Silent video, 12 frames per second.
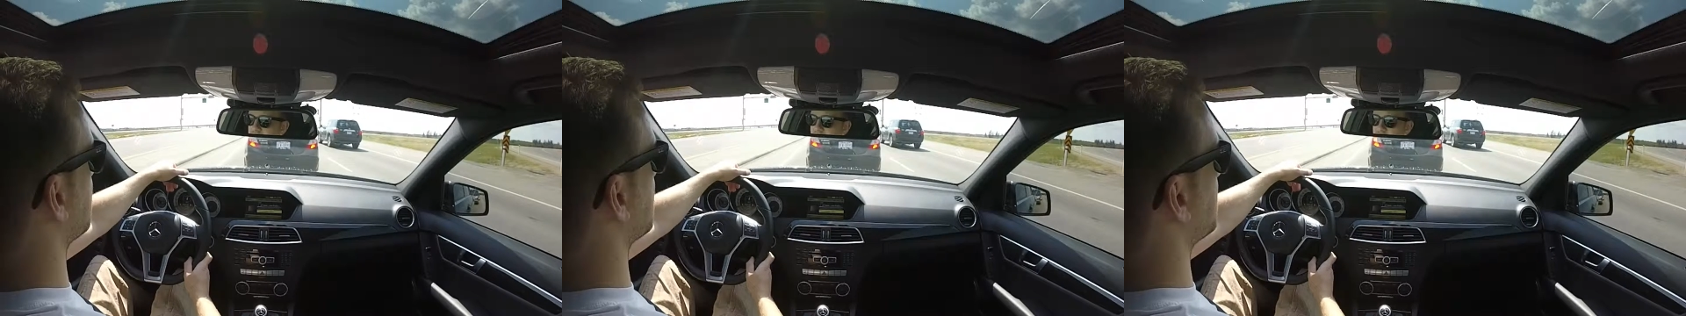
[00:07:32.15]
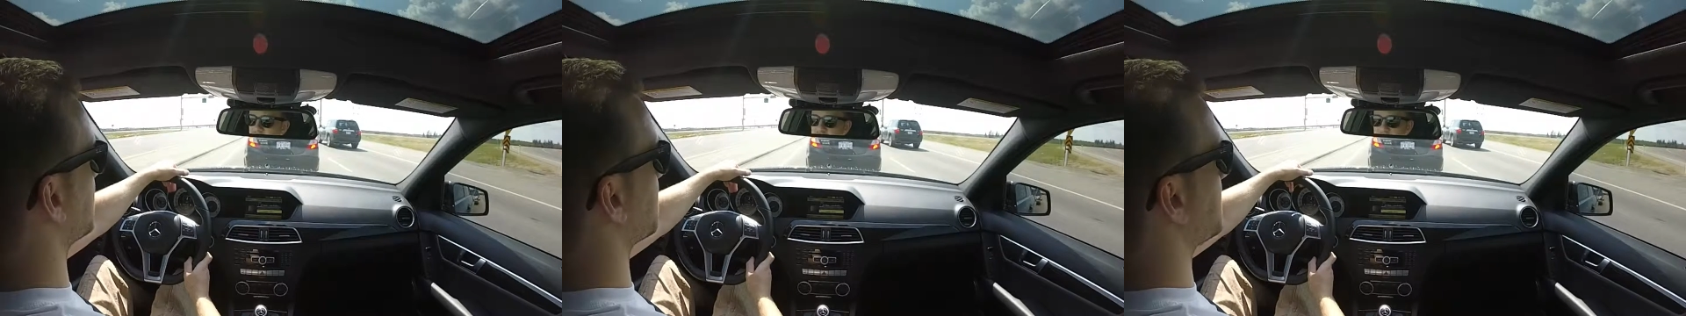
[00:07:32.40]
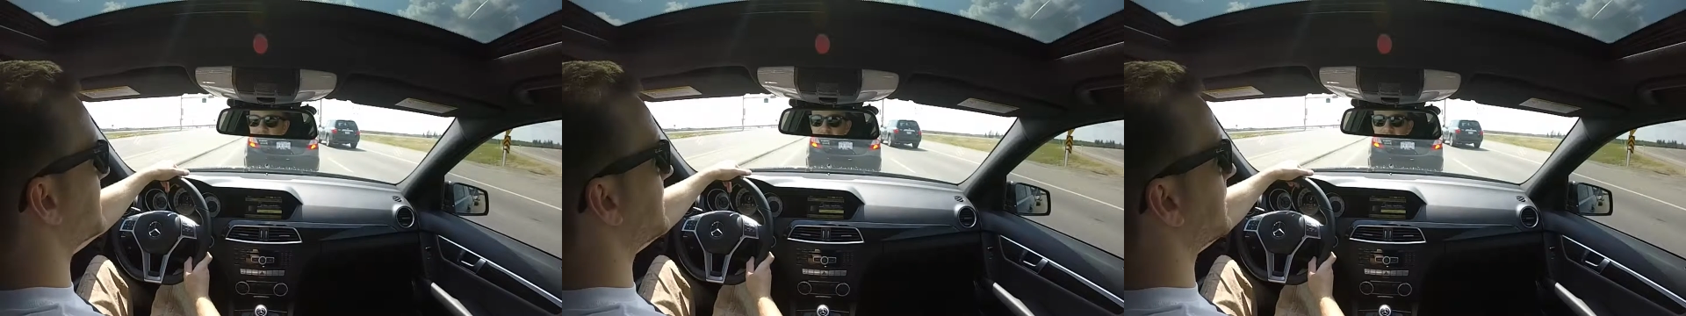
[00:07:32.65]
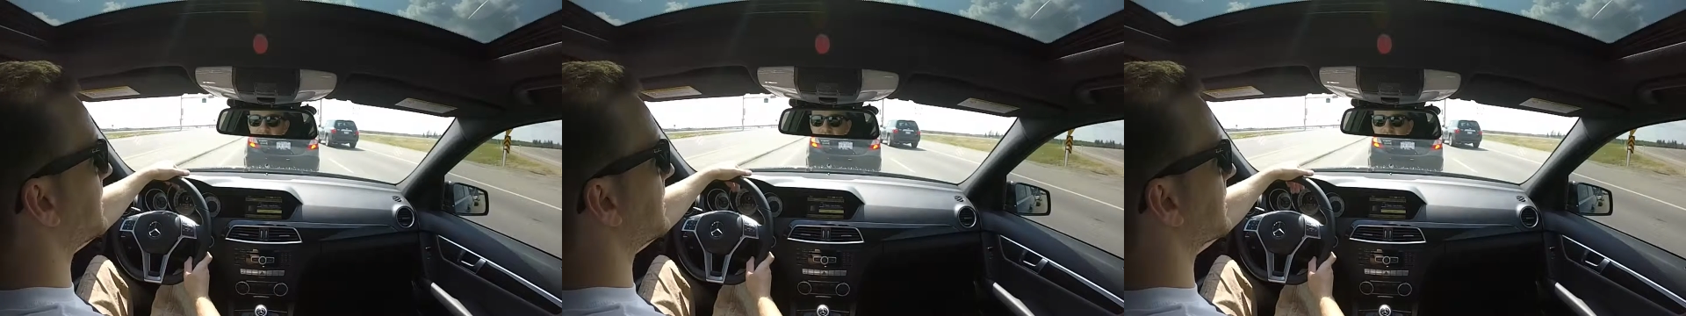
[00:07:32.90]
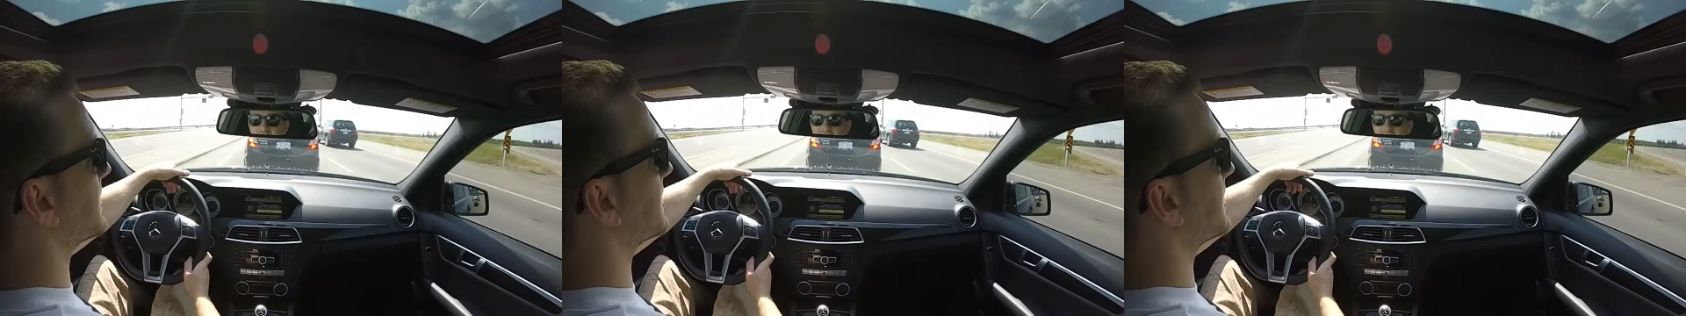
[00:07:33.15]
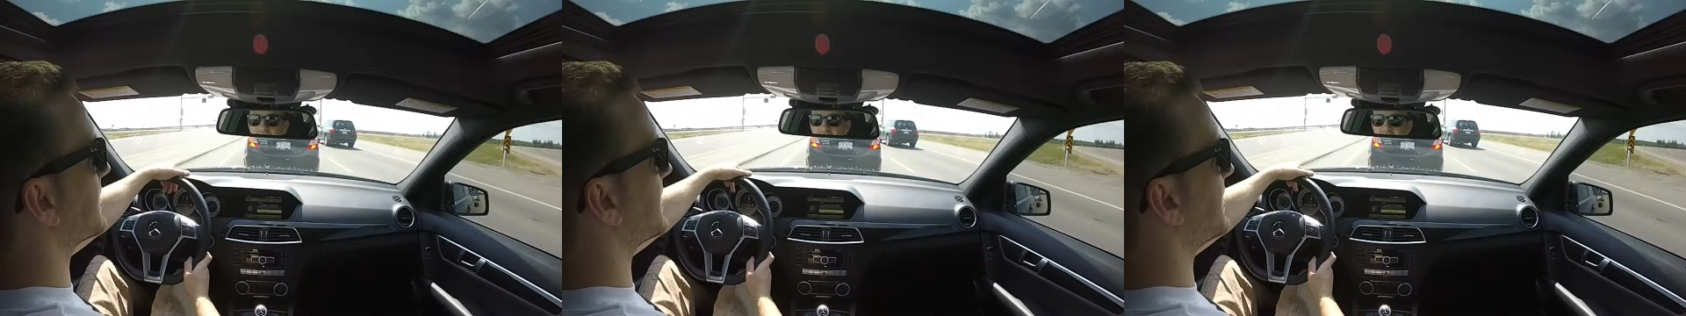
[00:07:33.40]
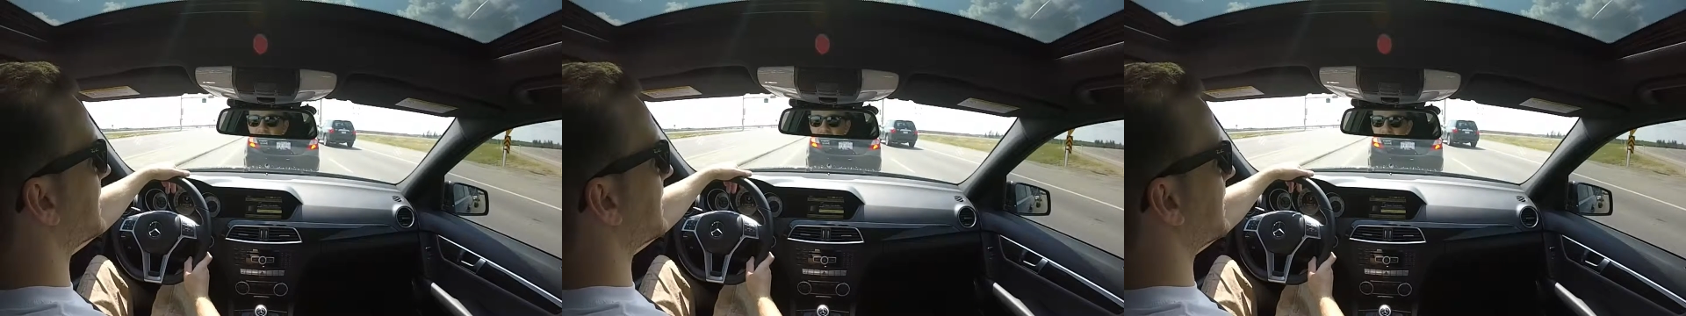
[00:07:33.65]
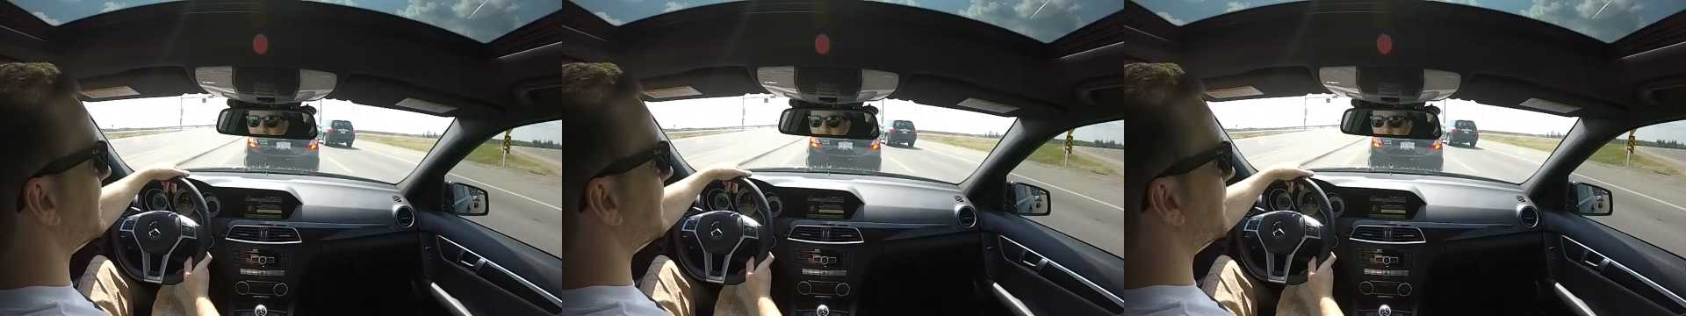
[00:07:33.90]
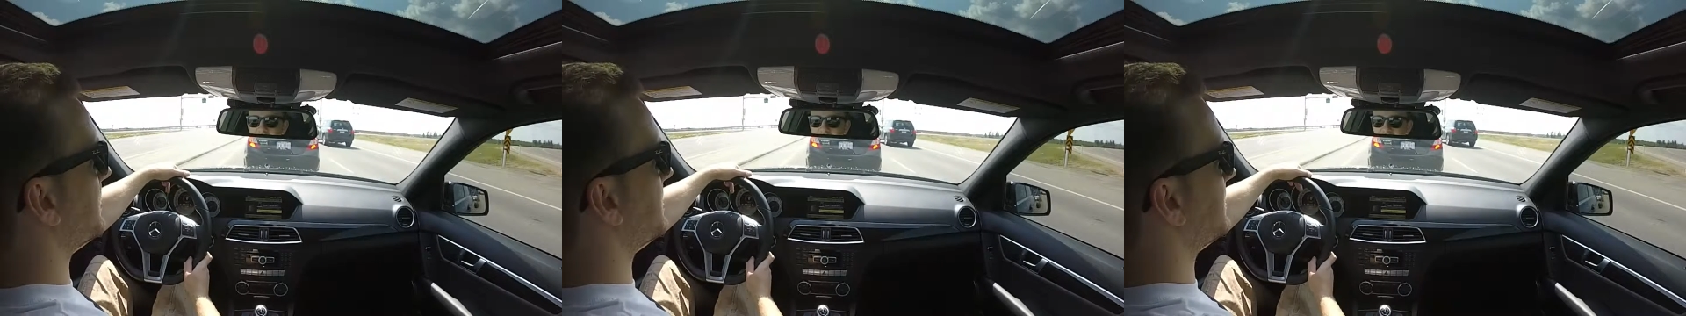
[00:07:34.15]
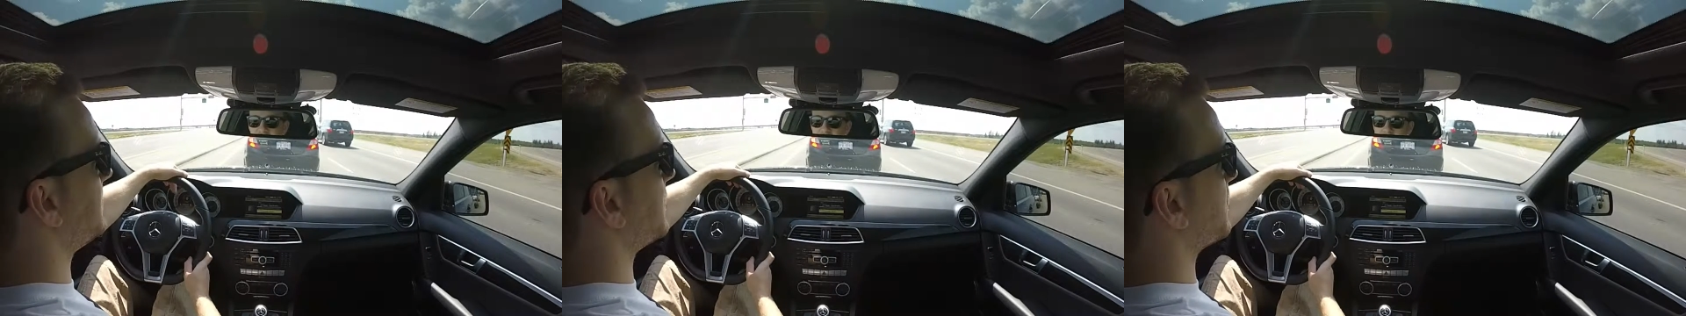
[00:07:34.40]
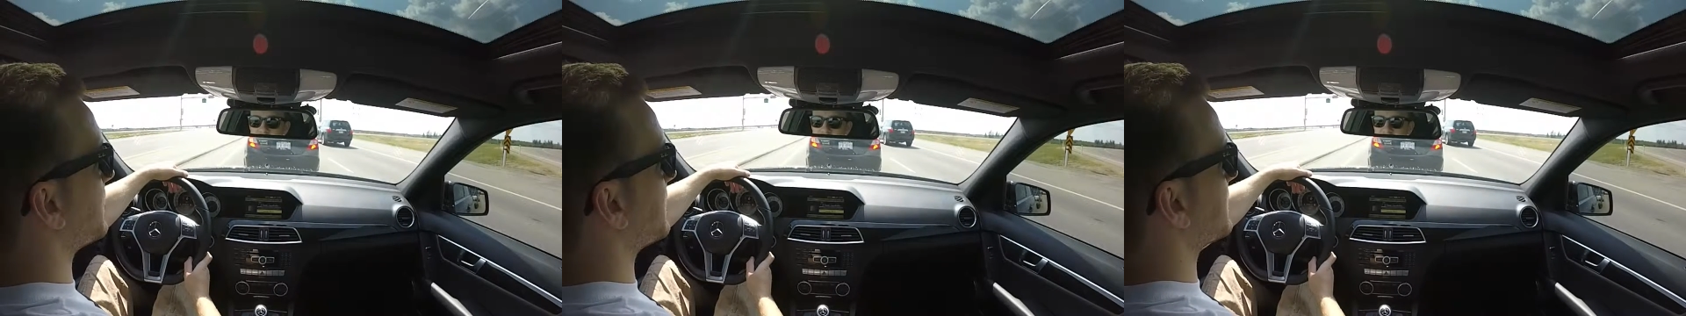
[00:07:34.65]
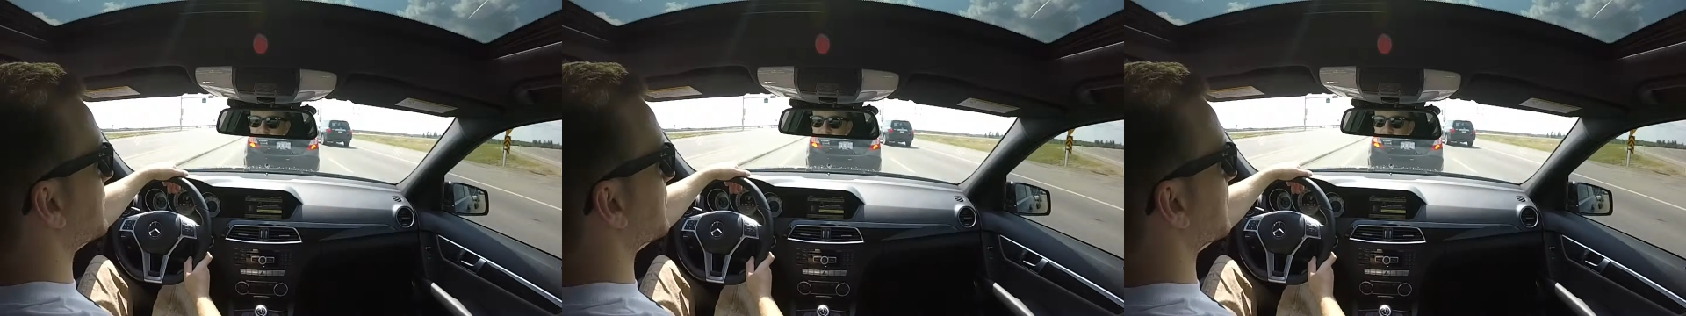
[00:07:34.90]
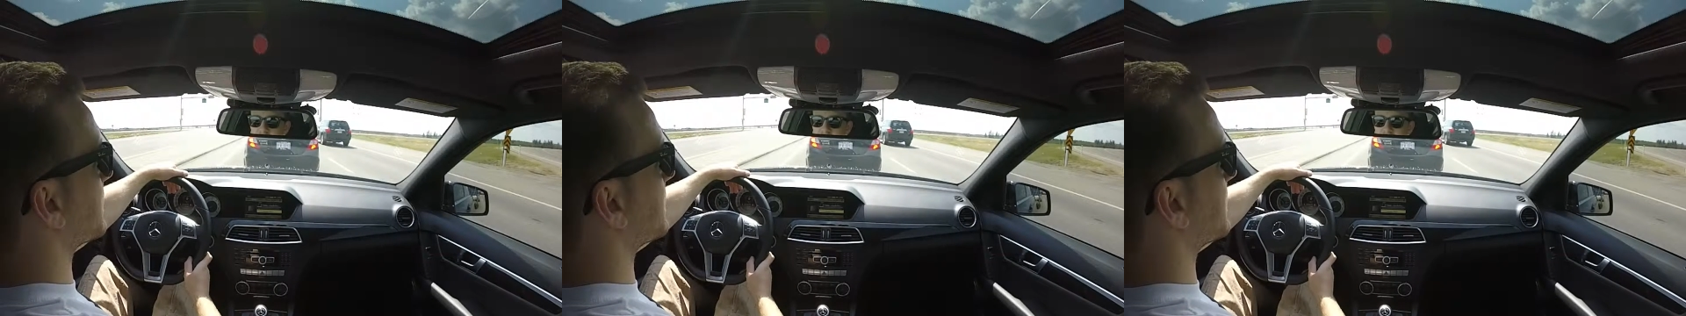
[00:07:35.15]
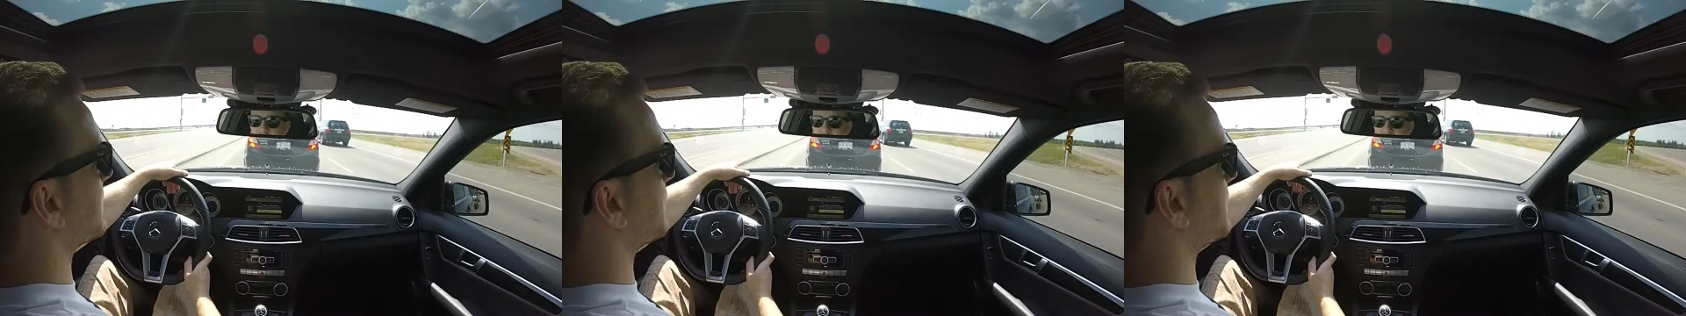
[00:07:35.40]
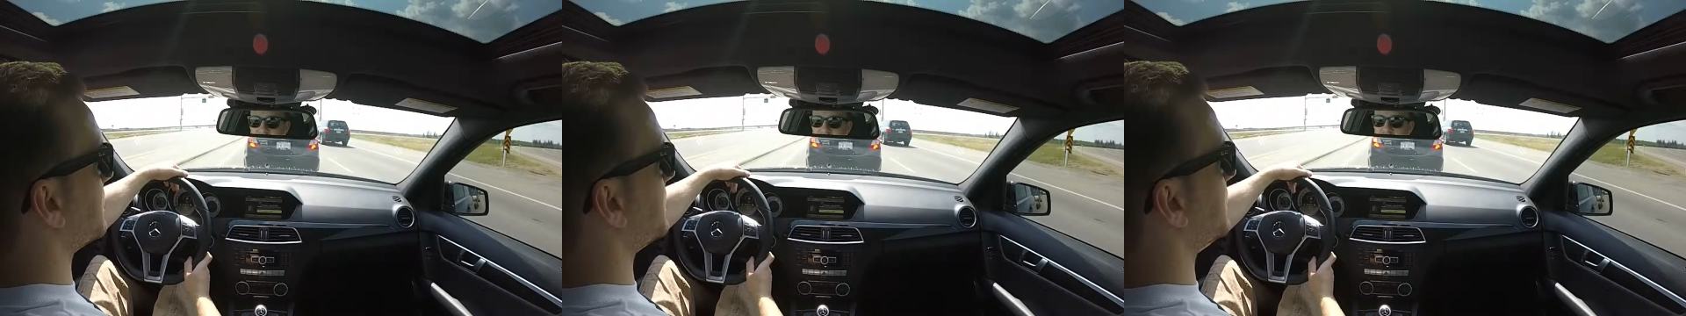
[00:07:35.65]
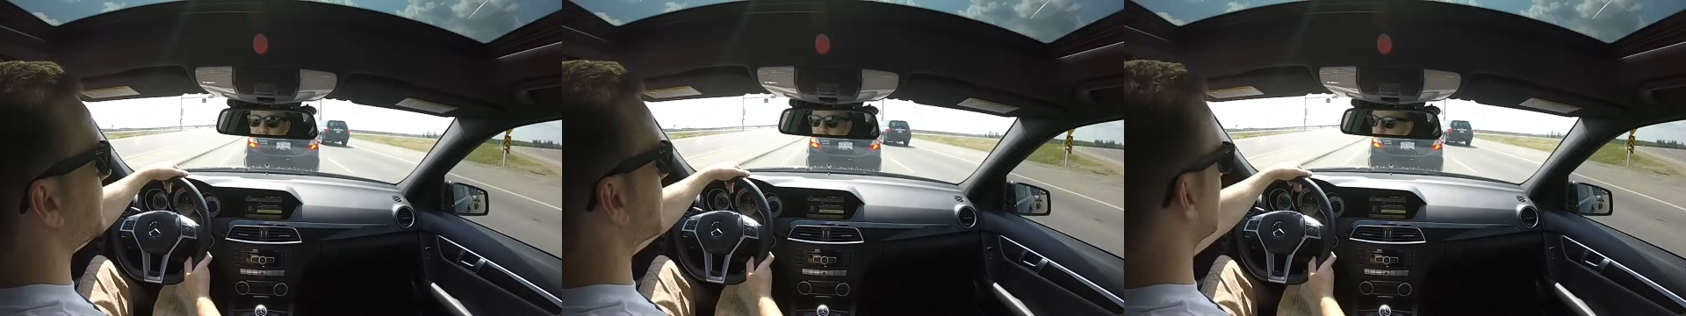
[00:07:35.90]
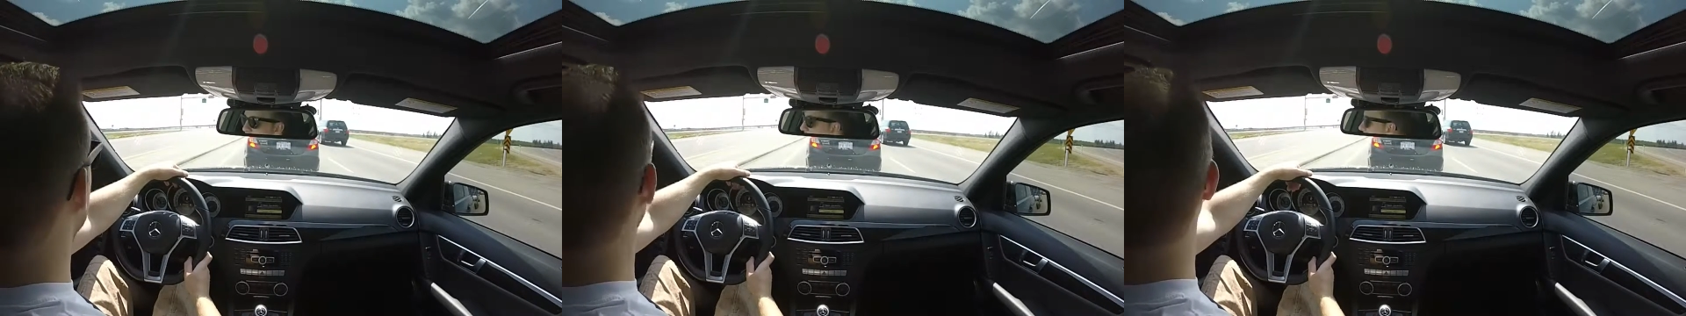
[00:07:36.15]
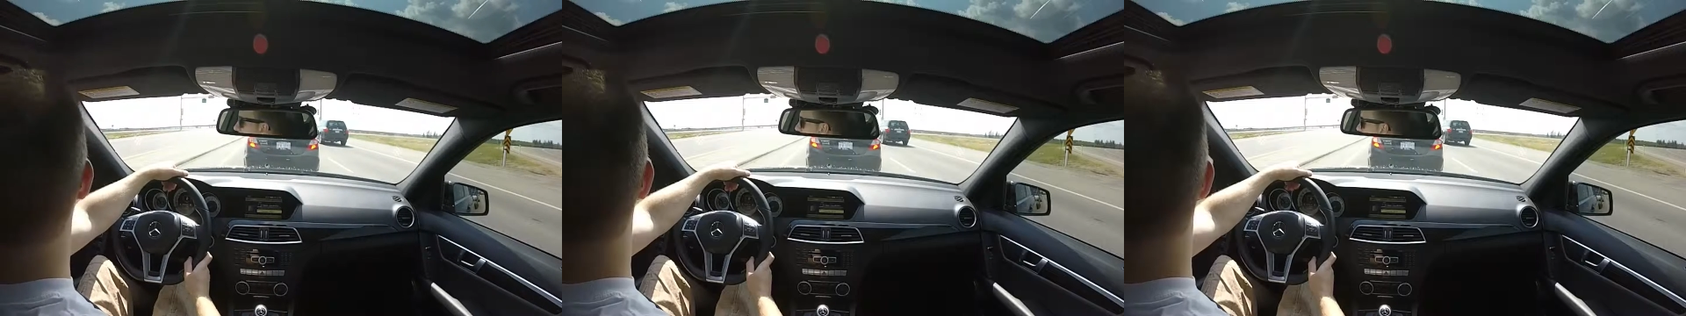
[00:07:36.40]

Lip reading: [unreadable: no face in view]